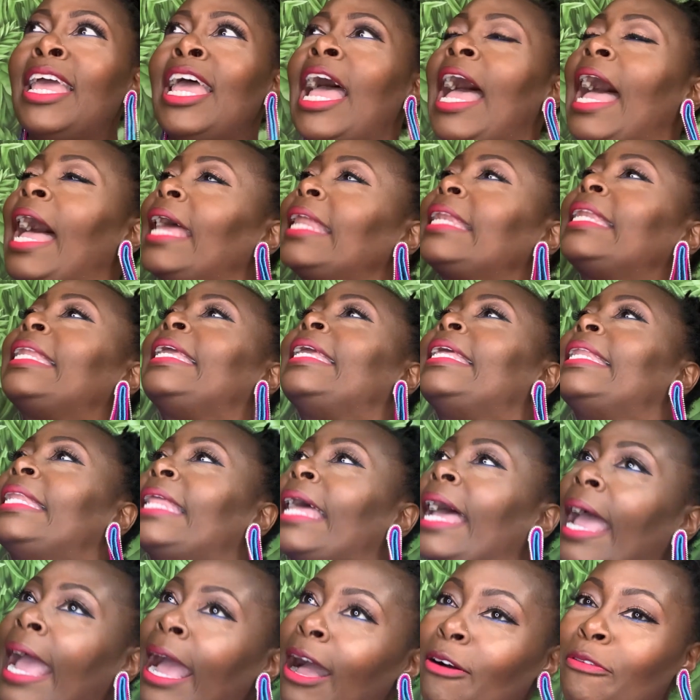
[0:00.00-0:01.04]
I need the
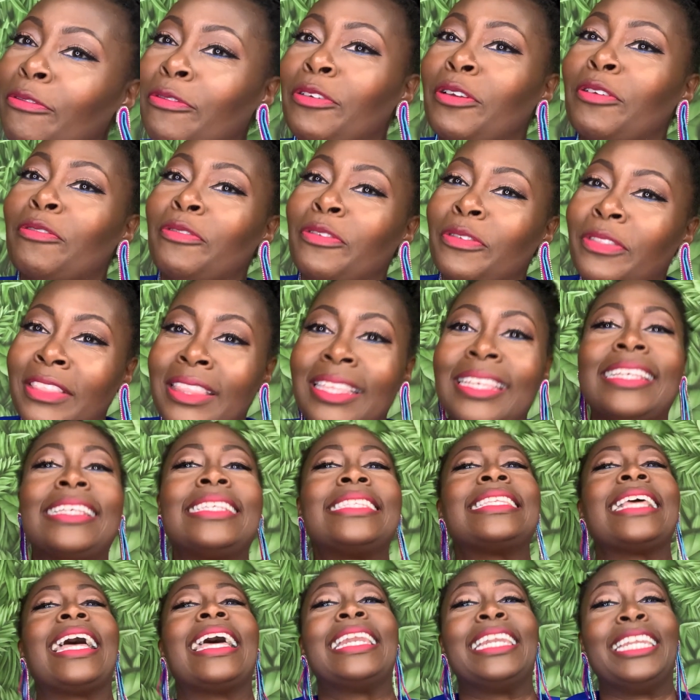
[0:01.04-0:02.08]
outfit for
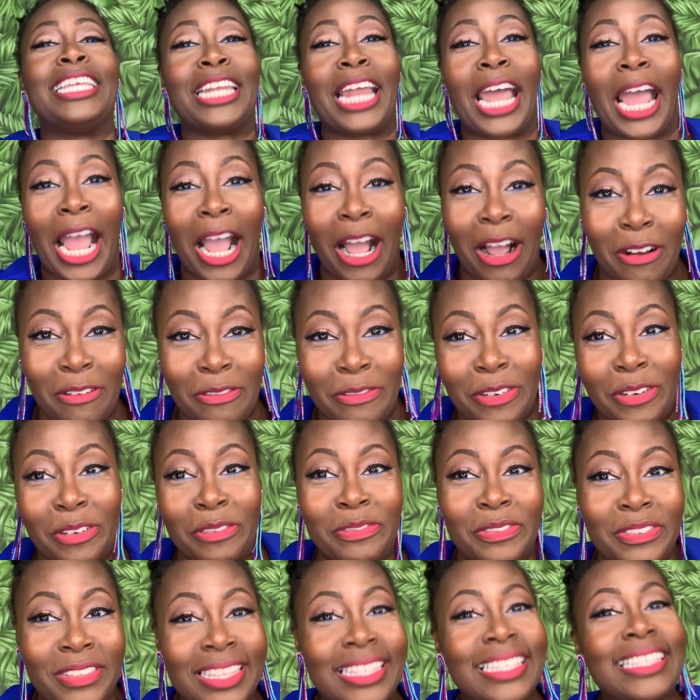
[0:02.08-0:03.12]
this. I need an outfit
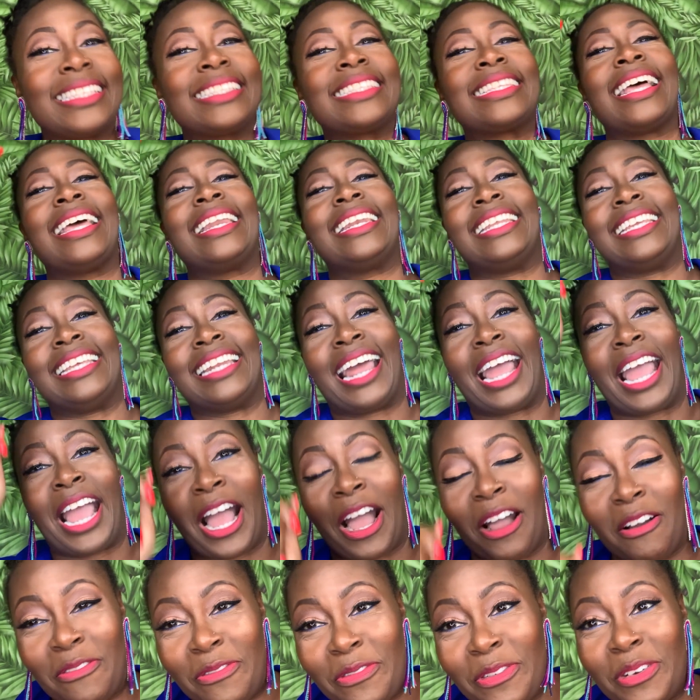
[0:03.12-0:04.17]
for this. I need an
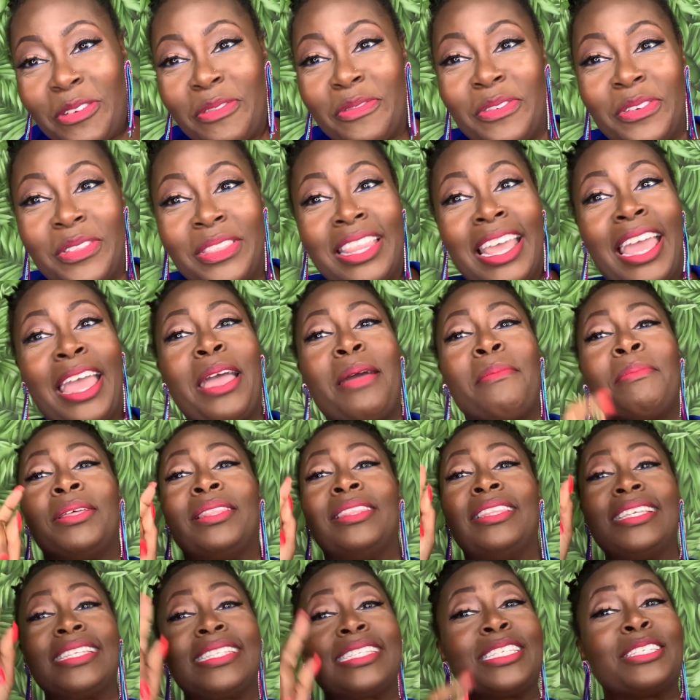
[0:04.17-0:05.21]
outfit for that. But
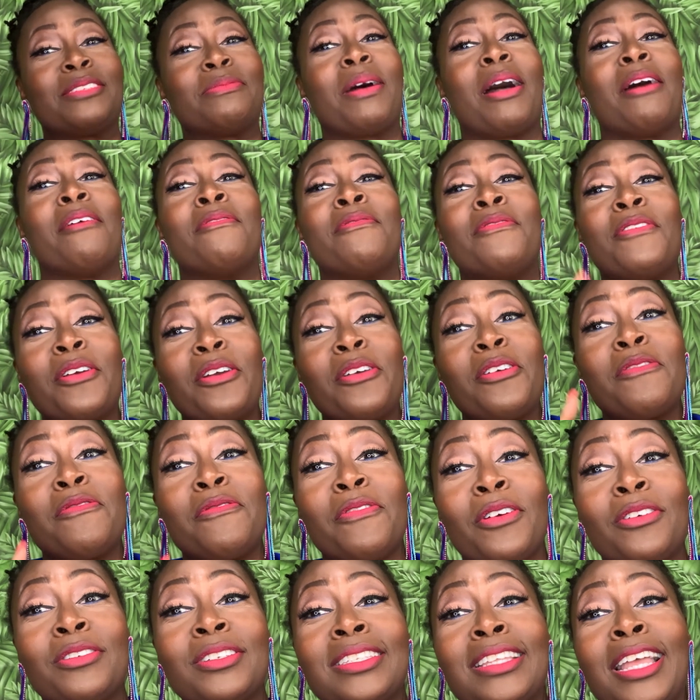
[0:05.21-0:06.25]
this is my very
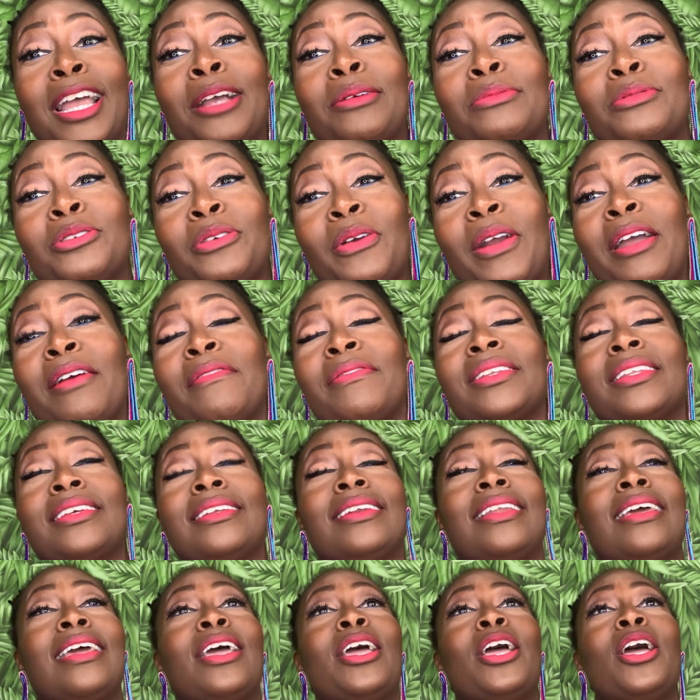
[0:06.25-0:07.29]
first time traveling
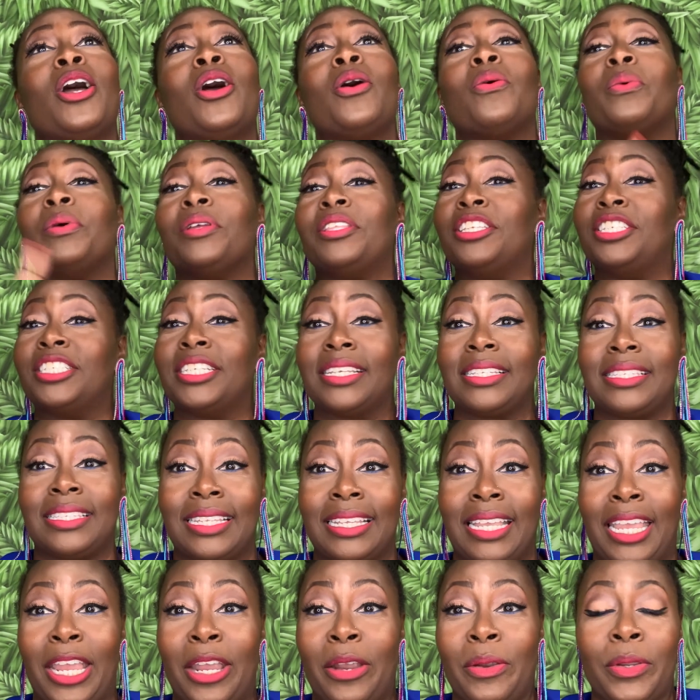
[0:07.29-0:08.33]
with just a
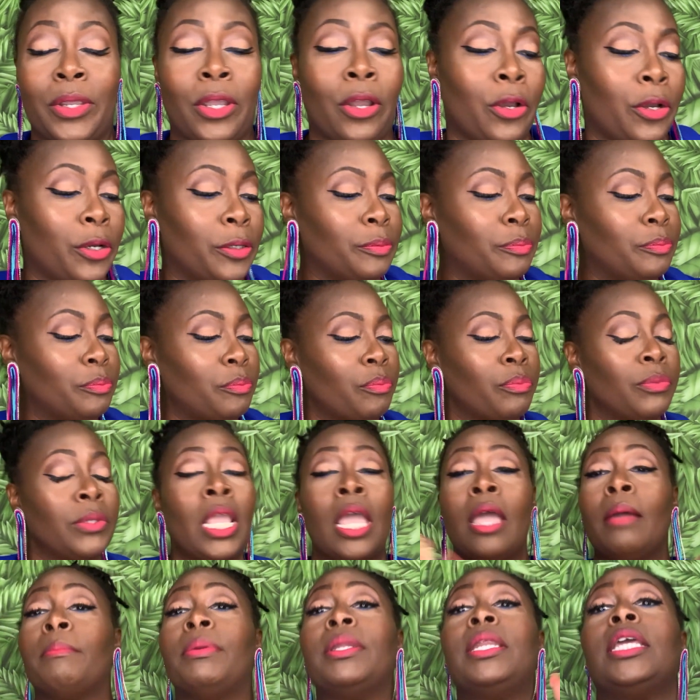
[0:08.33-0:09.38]
carry-on.
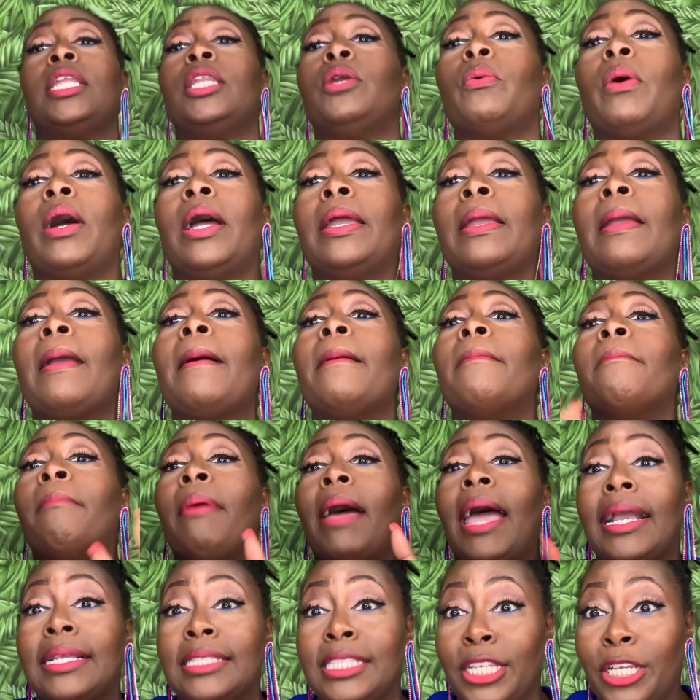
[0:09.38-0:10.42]
But anyway,
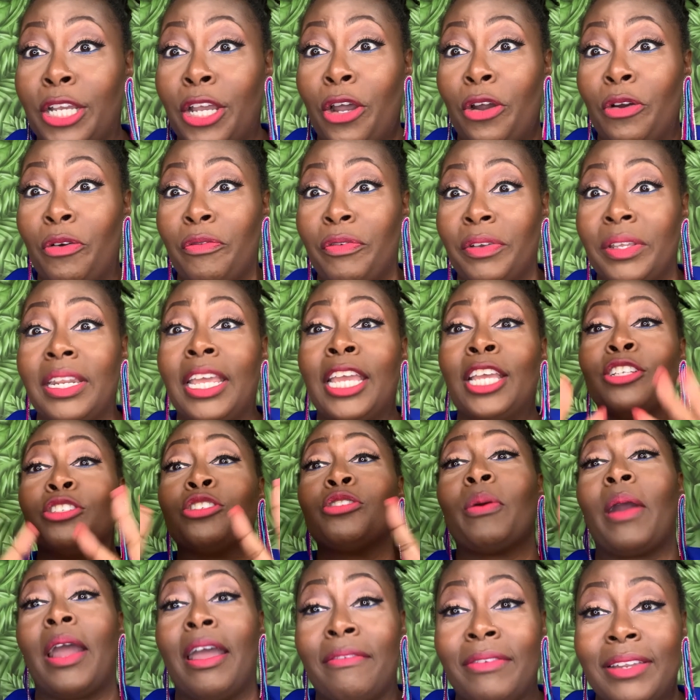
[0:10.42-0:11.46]
back to COVID and
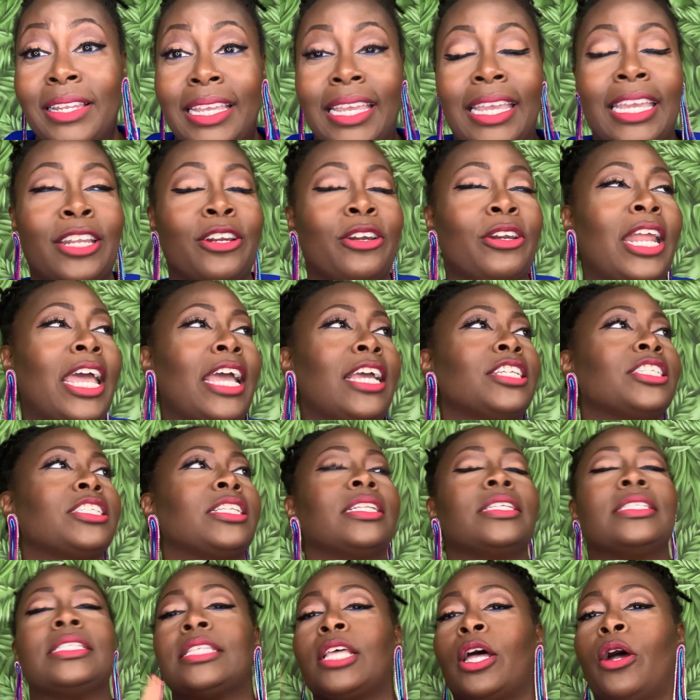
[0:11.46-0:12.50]
traveling
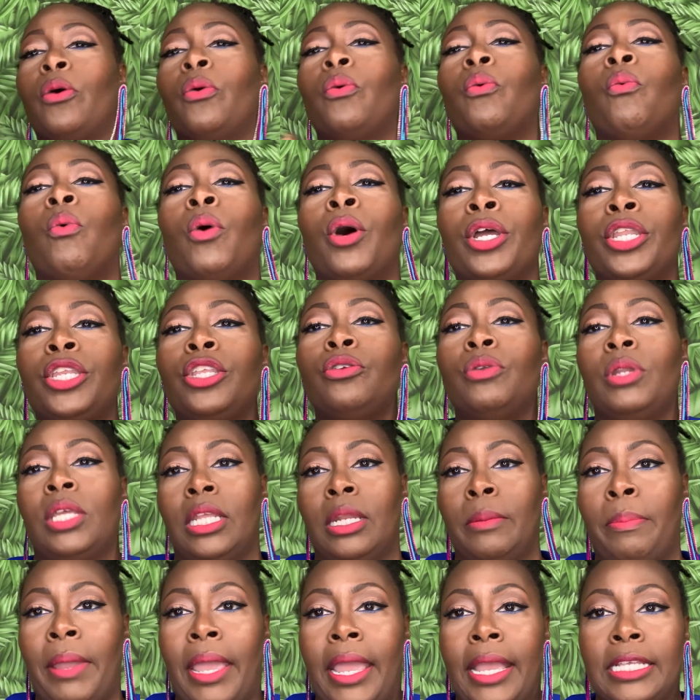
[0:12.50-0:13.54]
internationally. So 1, you need a
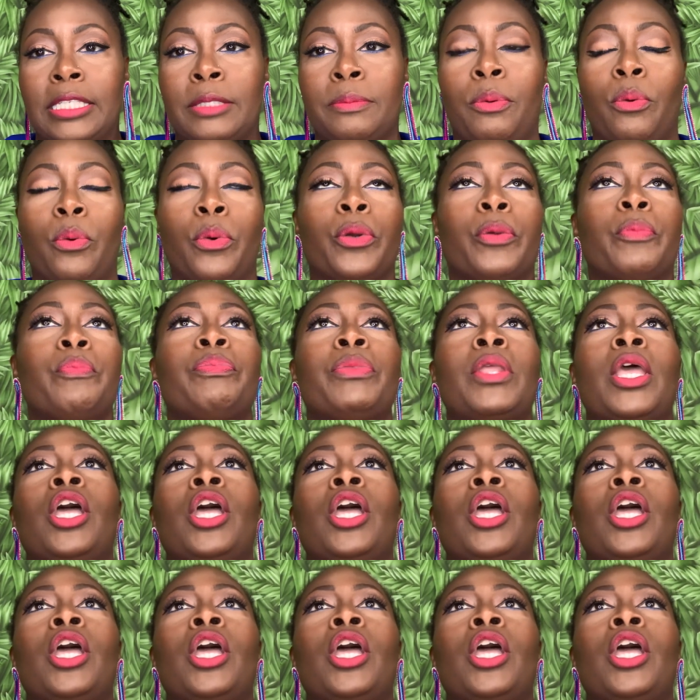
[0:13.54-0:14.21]
passport.